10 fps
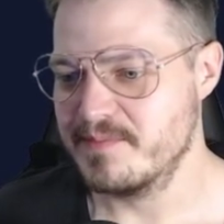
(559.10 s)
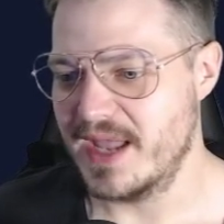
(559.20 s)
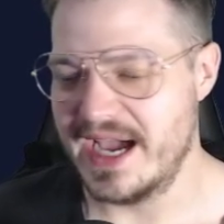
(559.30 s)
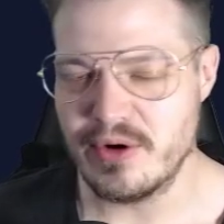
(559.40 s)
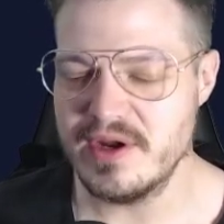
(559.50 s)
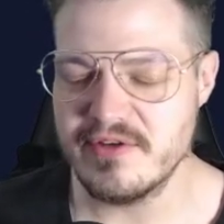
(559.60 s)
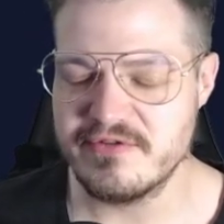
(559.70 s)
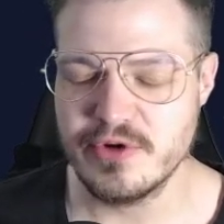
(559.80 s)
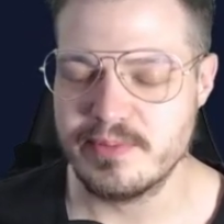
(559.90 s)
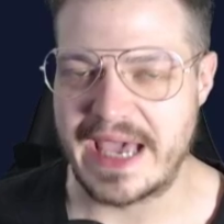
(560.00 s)
I don't even
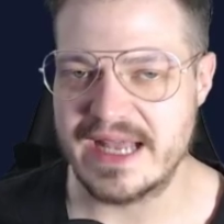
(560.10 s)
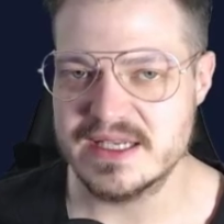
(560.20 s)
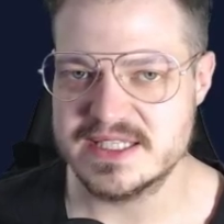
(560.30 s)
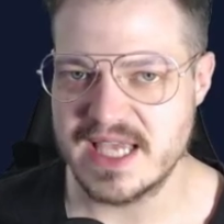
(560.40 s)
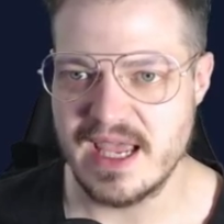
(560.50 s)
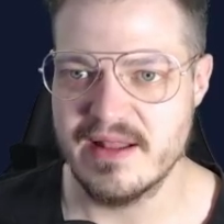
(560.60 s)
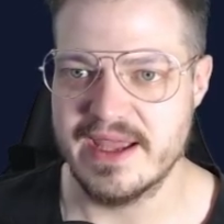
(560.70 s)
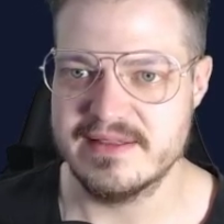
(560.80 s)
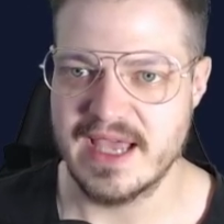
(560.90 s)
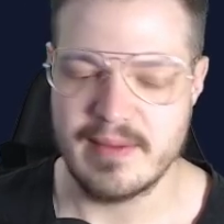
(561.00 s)
feel bad to say it
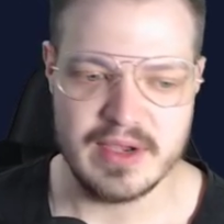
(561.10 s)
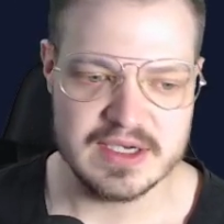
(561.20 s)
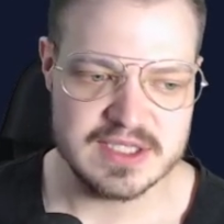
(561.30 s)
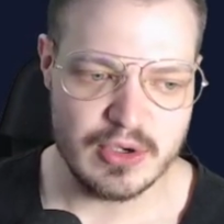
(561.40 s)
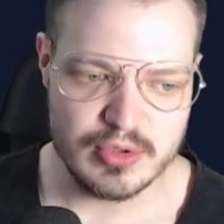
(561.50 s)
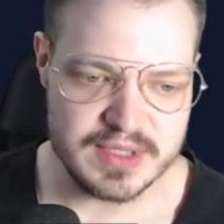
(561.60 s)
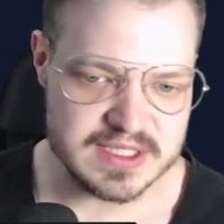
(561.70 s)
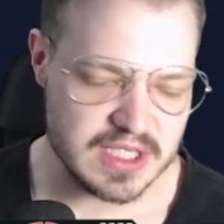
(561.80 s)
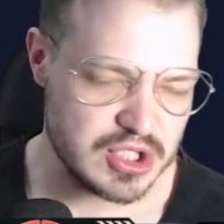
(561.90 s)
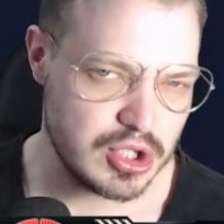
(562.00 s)
like that because it would be
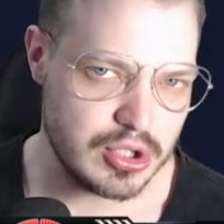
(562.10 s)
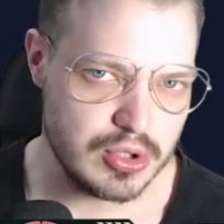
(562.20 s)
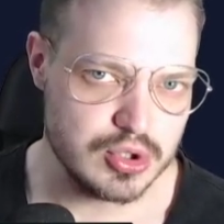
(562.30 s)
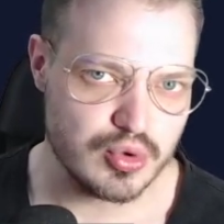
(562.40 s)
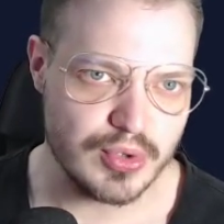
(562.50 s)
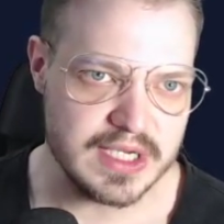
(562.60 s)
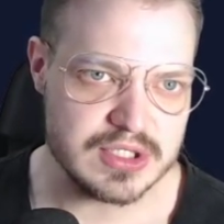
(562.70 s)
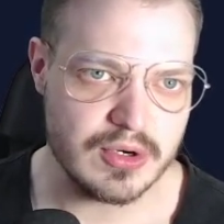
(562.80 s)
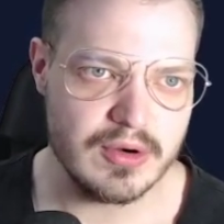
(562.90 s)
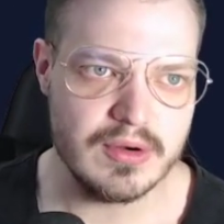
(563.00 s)
such a huge
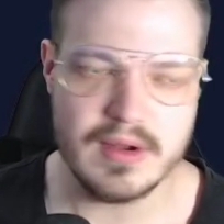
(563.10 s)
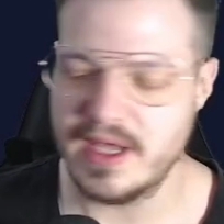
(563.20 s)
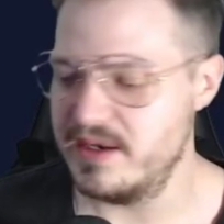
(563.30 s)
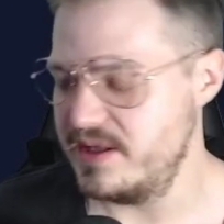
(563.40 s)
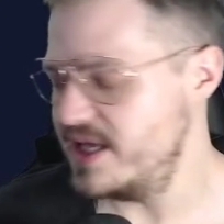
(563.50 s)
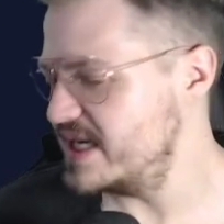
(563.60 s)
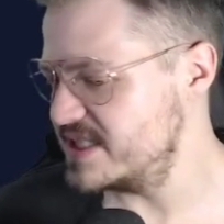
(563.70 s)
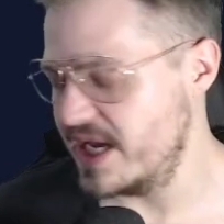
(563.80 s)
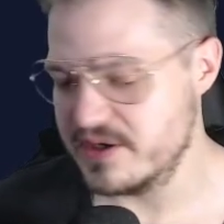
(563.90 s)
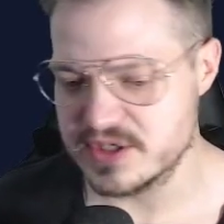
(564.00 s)
return. And
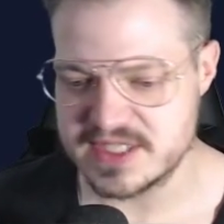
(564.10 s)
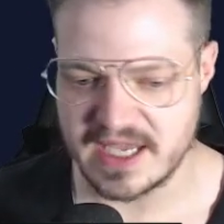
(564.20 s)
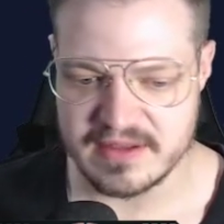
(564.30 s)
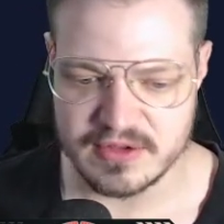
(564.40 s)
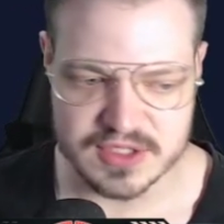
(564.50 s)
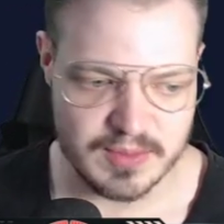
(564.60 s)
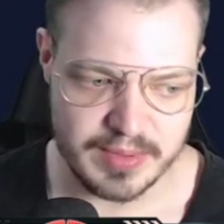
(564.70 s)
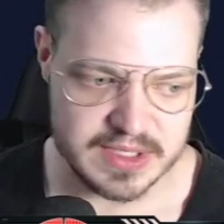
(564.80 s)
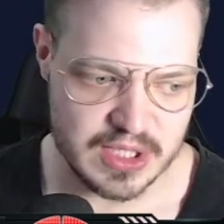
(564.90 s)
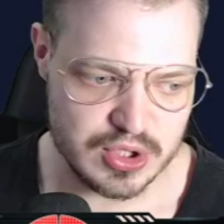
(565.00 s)
yes, I understand that there's a
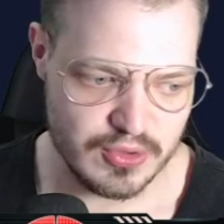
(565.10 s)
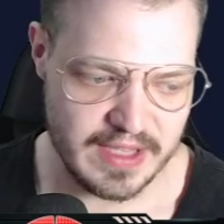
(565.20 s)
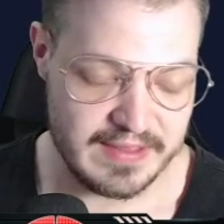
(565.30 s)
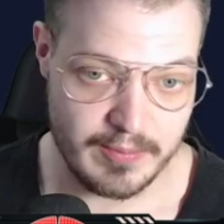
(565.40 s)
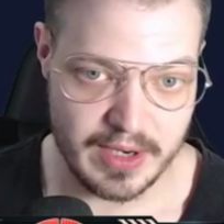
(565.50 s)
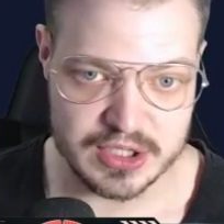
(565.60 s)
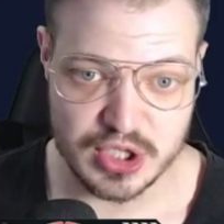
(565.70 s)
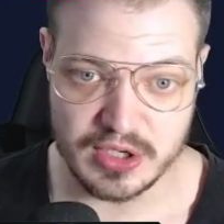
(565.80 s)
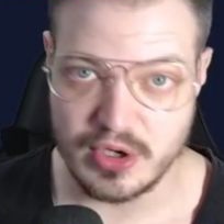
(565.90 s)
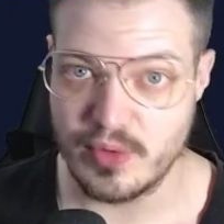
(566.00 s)
potential that the
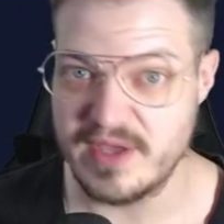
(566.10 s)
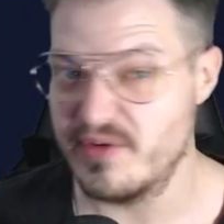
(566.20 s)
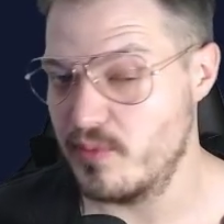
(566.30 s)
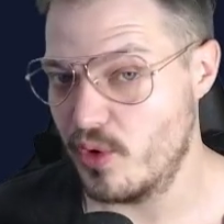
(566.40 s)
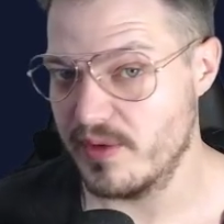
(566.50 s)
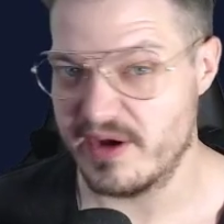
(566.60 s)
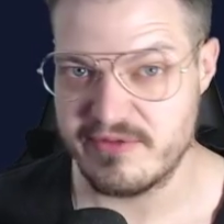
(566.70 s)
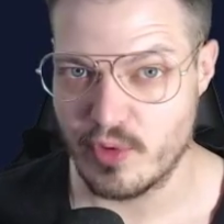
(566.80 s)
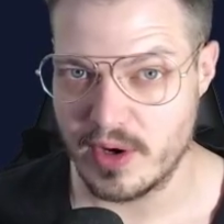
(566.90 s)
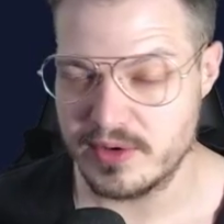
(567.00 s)
project could go even more, like
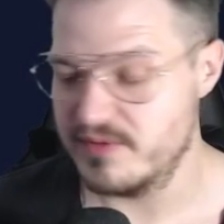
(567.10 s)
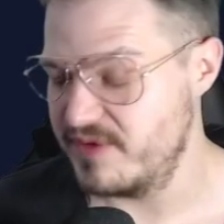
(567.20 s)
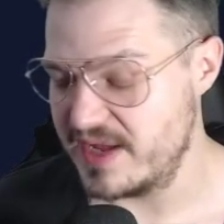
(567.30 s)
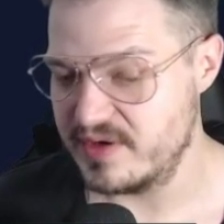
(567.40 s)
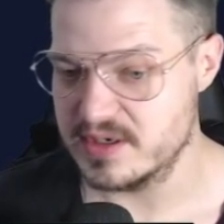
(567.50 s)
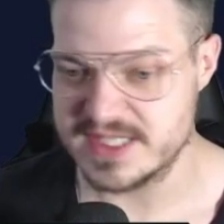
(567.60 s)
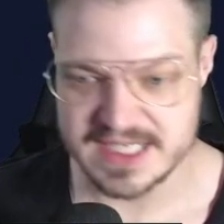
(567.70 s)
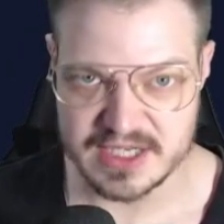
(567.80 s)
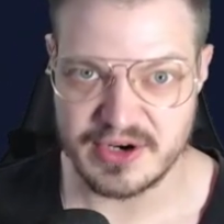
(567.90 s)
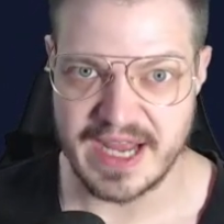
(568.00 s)
400, 500,
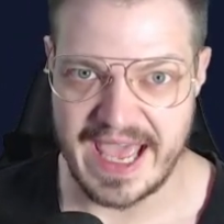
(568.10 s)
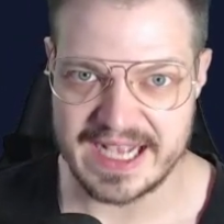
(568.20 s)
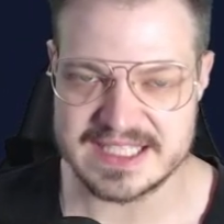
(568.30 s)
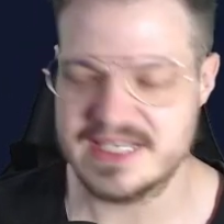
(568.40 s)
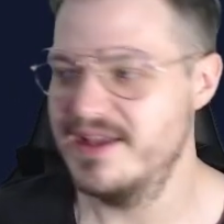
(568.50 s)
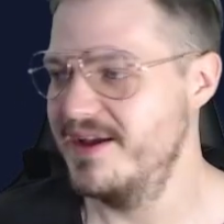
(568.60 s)
600x.